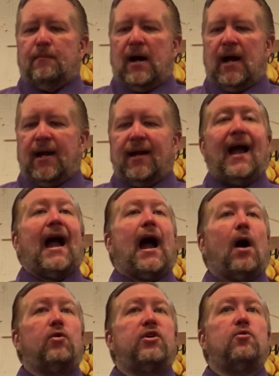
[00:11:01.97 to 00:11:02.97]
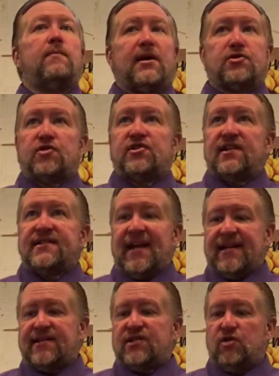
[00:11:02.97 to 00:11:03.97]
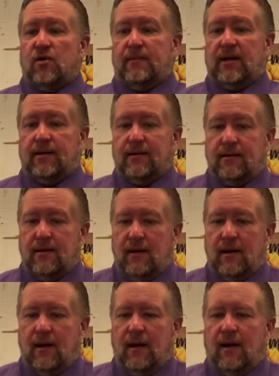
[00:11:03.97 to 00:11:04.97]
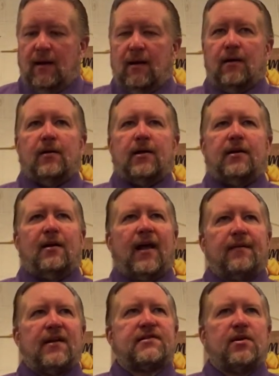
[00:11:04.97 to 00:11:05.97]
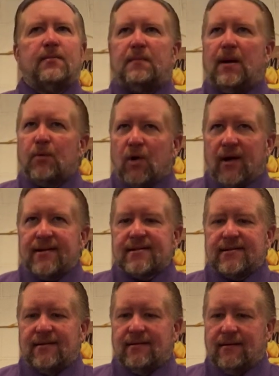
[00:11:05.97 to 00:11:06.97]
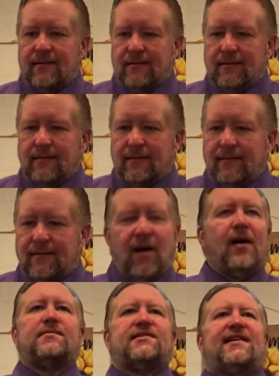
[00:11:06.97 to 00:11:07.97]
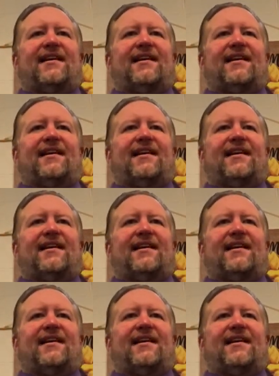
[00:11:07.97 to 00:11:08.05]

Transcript: my How Do You Measure Success sermon. Oh, you don't have that sermon memorized? No, I'm just